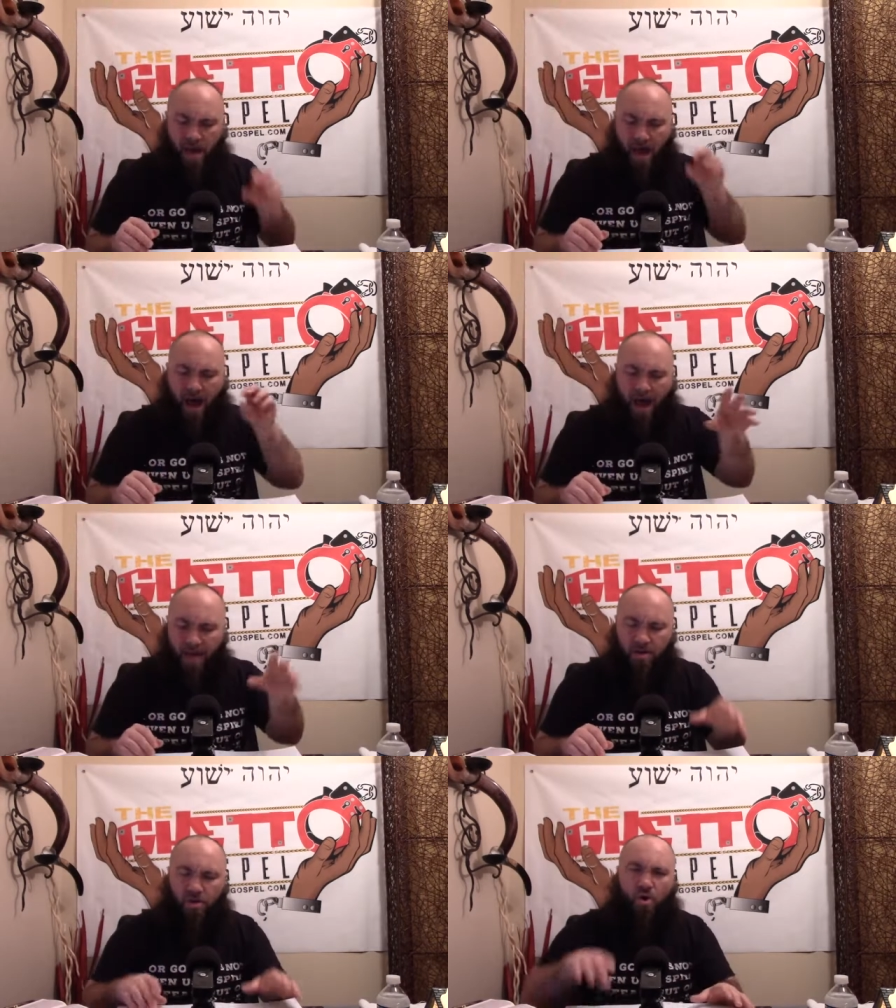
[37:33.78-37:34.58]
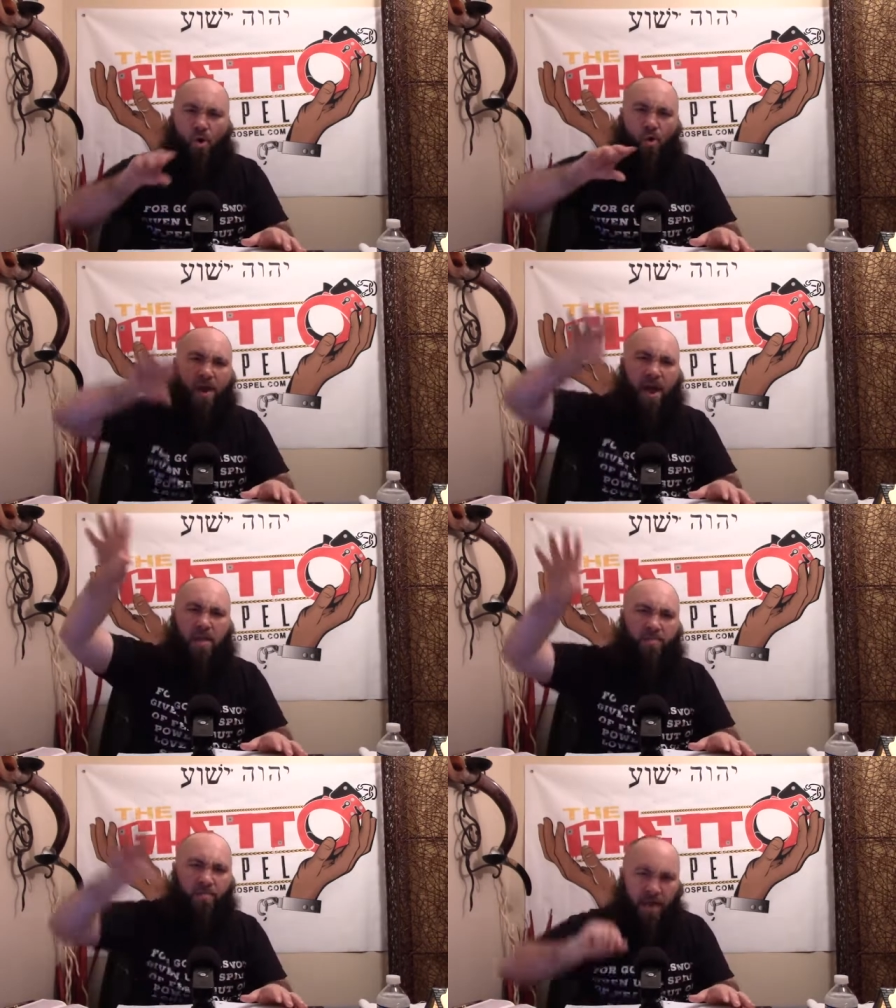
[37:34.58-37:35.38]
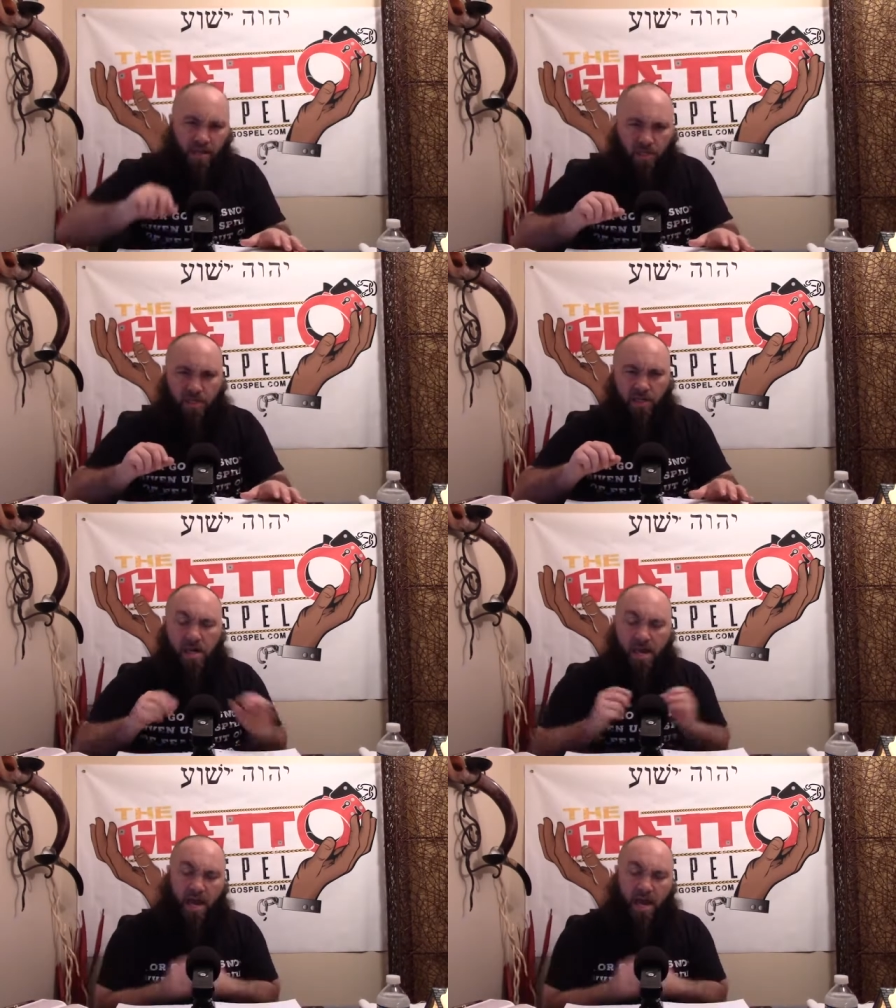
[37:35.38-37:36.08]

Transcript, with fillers: Height or elevation.